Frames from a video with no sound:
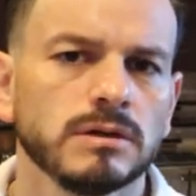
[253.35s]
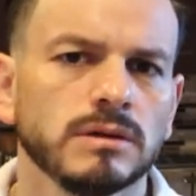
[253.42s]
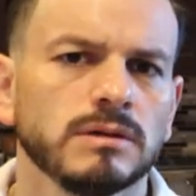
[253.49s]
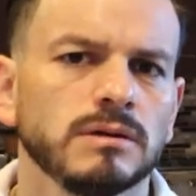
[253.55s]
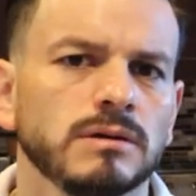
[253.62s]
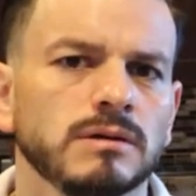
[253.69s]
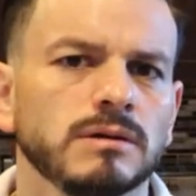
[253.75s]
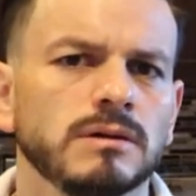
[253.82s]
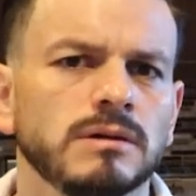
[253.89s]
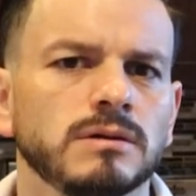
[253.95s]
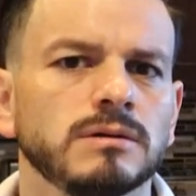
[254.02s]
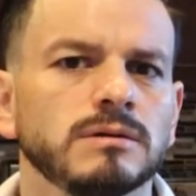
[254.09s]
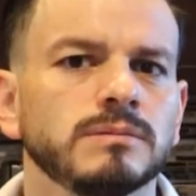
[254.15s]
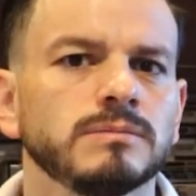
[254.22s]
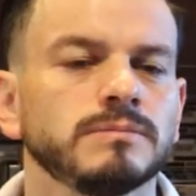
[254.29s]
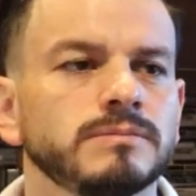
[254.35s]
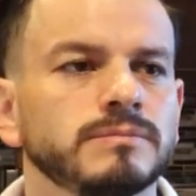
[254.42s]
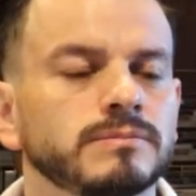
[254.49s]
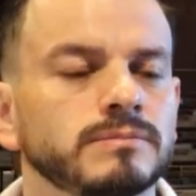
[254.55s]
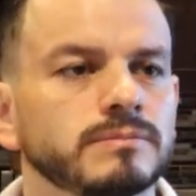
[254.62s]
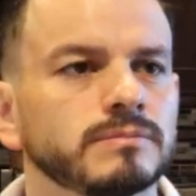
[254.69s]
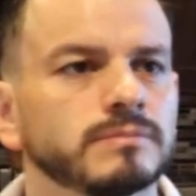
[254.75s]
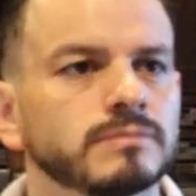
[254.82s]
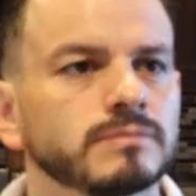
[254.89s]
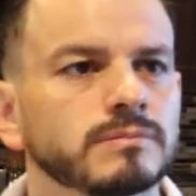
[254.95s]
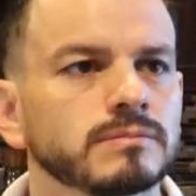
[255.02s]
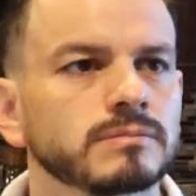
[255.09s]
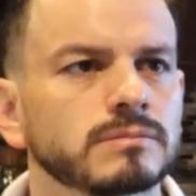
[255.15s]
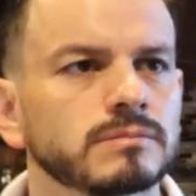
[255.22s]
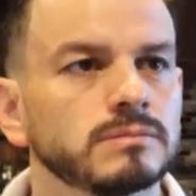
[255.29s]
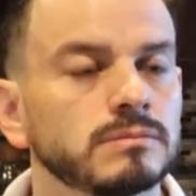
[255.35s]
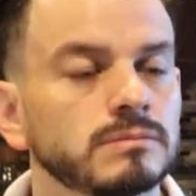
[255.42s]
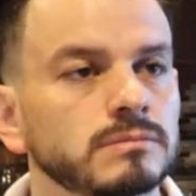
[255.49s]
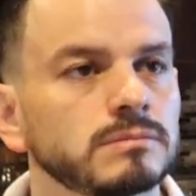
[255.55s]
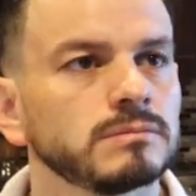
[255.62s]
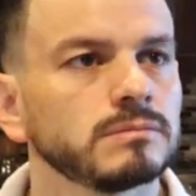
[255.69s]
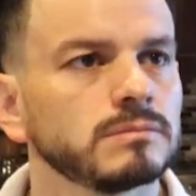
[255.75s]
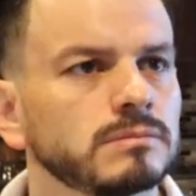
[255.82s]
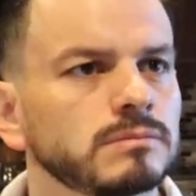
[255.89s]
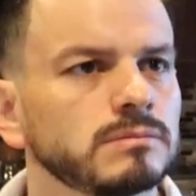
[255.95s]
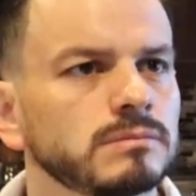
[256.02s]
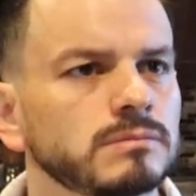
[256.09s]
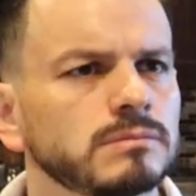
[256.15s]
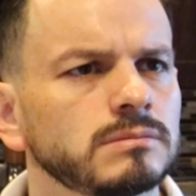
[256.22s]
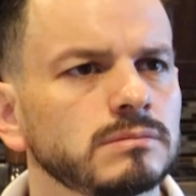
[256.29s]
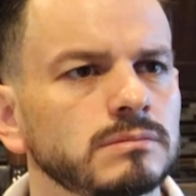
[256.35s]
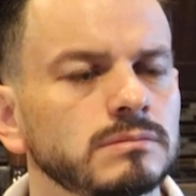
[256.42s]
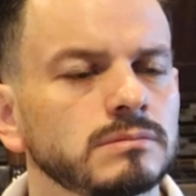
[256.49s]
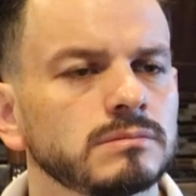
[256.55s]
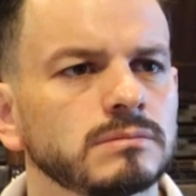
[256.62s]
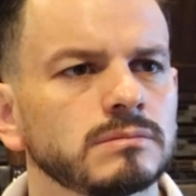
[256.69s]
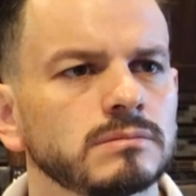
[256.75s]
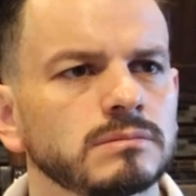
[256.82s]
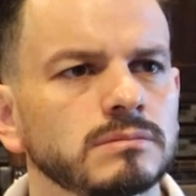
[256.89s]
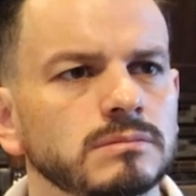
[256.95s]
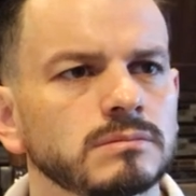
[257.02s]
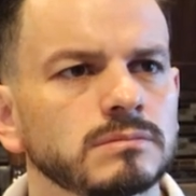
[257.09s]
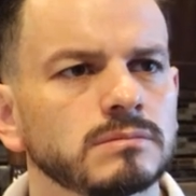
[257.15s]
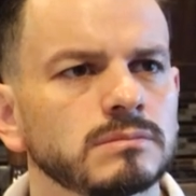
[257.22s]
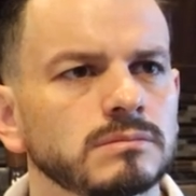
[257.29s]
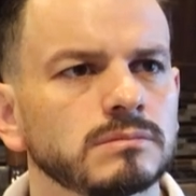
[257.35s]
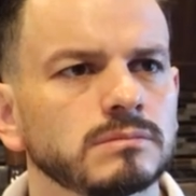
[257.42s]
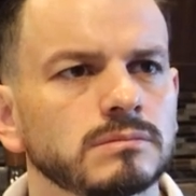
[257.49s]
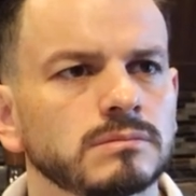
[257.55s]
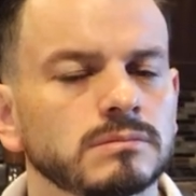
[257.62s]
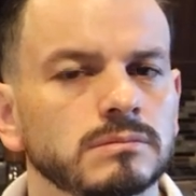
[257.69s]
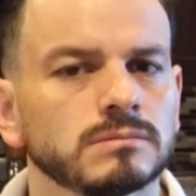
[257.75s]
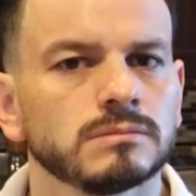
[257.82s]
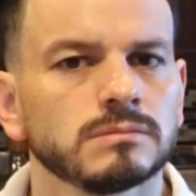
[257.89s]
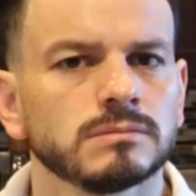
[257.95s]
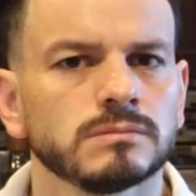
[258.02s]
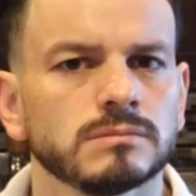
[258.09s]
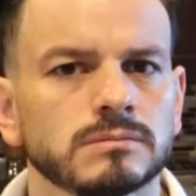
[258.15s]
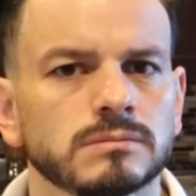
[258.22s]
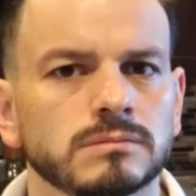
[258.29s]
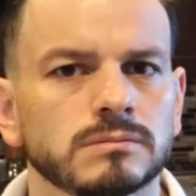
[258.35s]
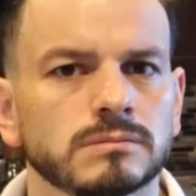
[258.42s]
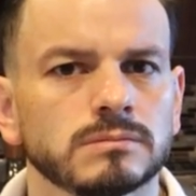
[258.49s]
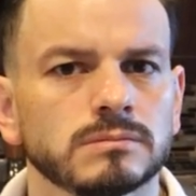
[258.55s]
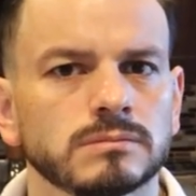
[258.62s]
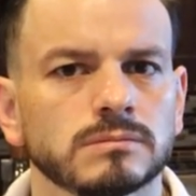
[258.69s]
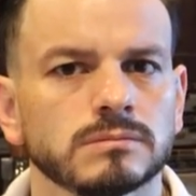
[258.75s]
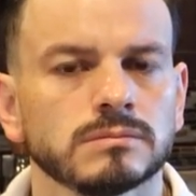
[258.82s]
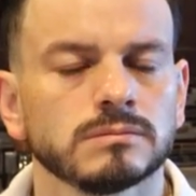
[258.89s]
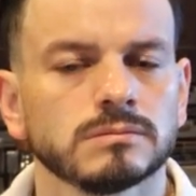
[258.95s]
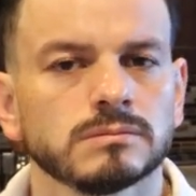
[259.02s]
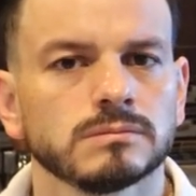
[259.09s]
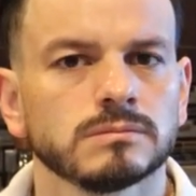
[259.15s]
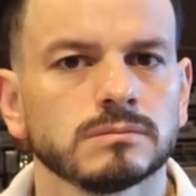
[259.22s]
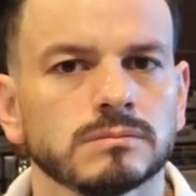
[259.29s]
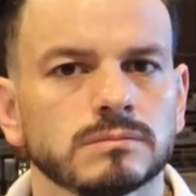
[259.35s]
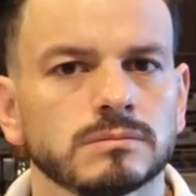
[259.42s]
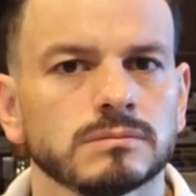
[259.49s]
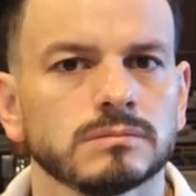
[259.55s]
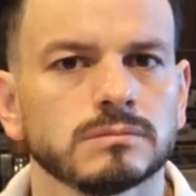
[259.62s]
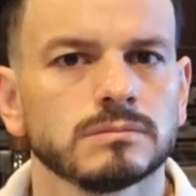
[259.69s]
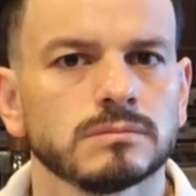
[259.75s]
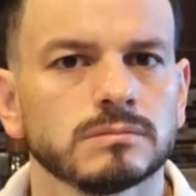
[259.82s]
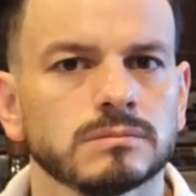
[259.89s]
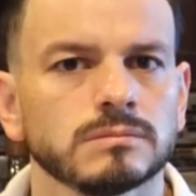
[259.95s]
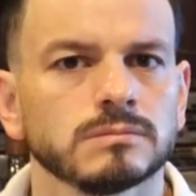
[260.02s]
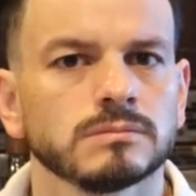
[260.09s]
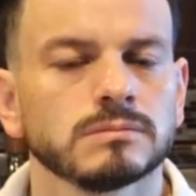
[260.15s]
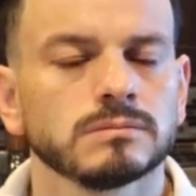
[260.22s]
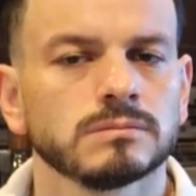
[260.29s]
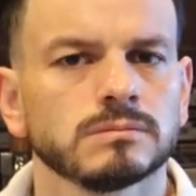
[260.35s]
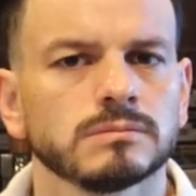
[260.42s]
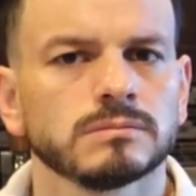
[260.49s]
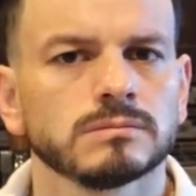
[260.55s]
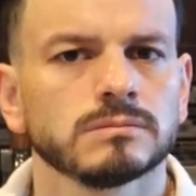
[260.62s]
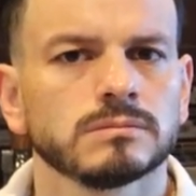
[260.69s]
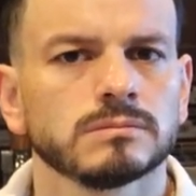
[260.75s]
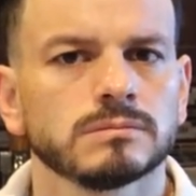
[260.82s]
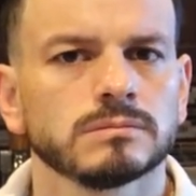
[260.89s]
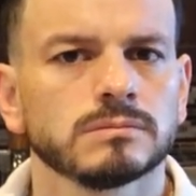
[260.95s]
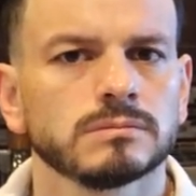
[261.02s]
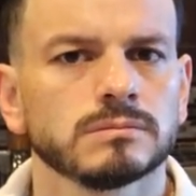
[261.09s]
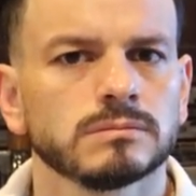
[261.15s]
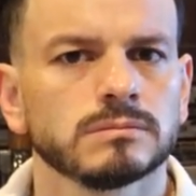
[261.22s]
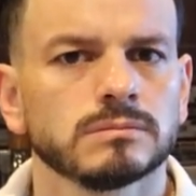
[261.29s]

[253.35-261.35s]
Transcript: (not speaking)